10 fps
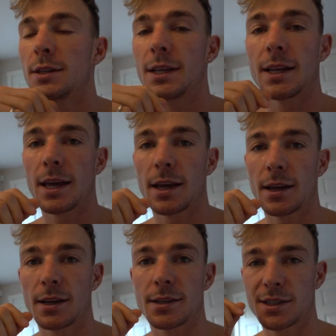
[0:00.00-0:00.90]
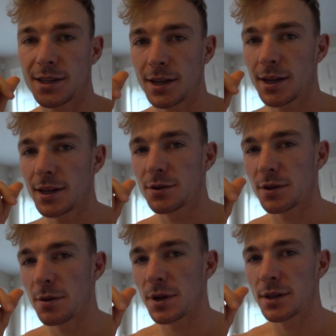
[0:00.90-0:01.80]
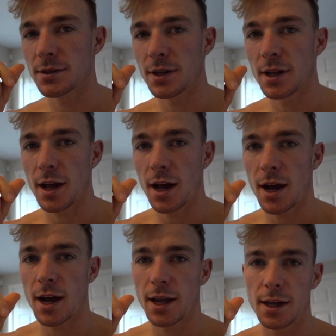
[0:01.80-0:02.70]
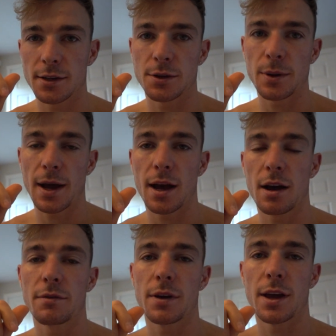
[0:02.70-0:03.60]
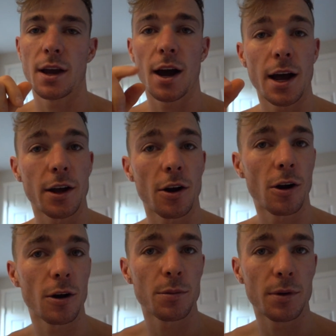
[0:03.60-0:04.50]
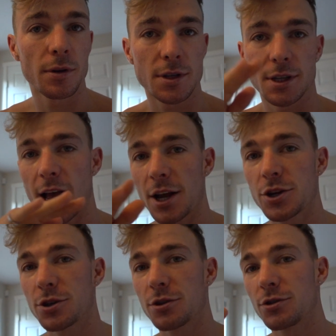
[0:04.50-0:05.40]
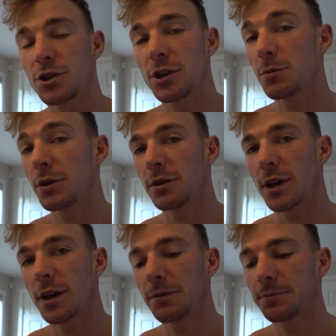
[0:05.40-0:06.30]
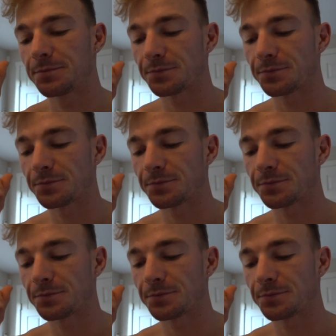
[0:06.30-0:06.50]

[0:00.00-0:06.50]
Today is Sunday, so that means that I get to have a high carb slash cheat meal day.